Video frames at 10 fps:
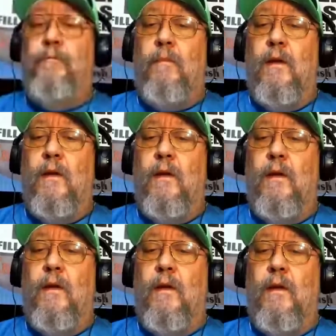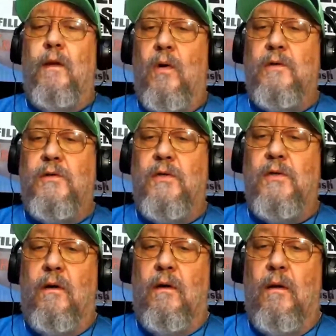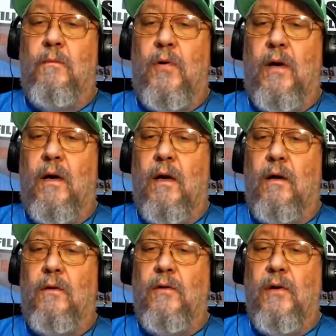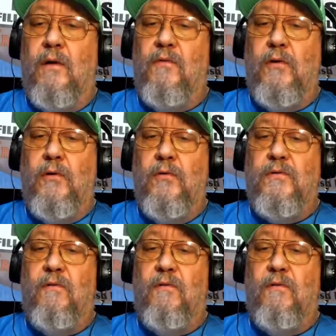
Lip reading: All right, another question. Brian, do you ever use a